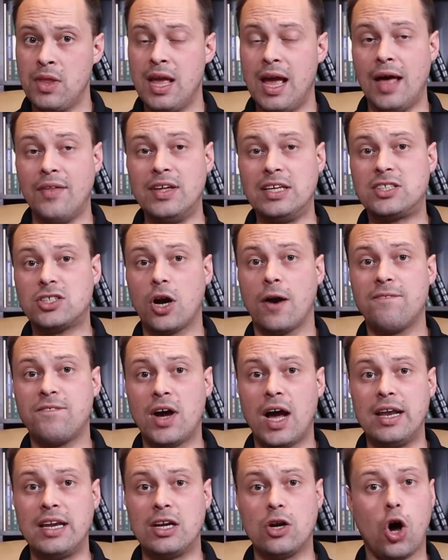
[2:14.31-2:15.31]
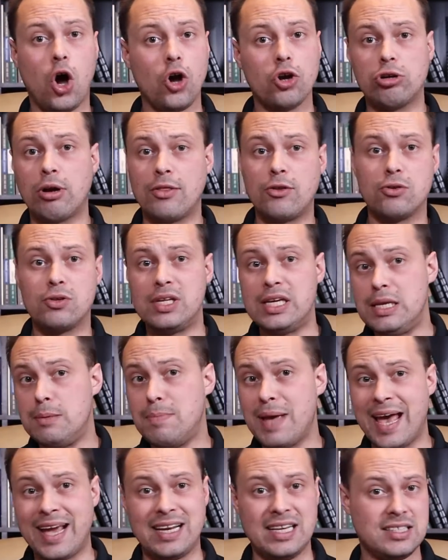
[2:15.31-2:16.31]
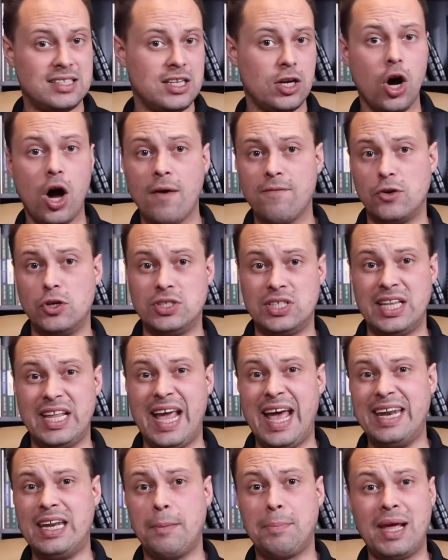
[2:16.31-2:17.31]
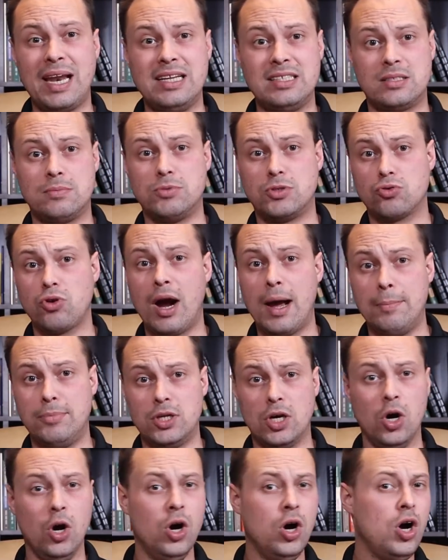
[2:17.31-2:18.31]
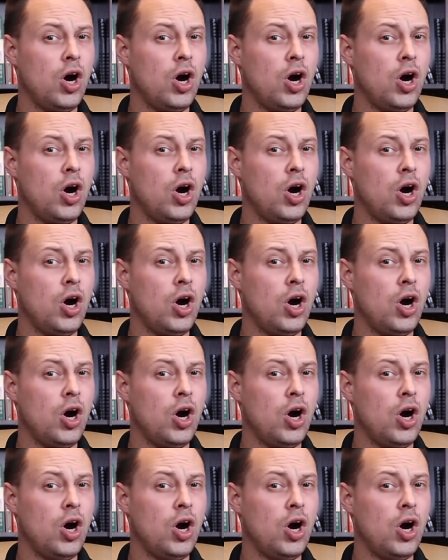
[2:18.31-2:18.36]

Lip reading: and they start finding all your other lead magnets and offers, and they end up getting subscribed to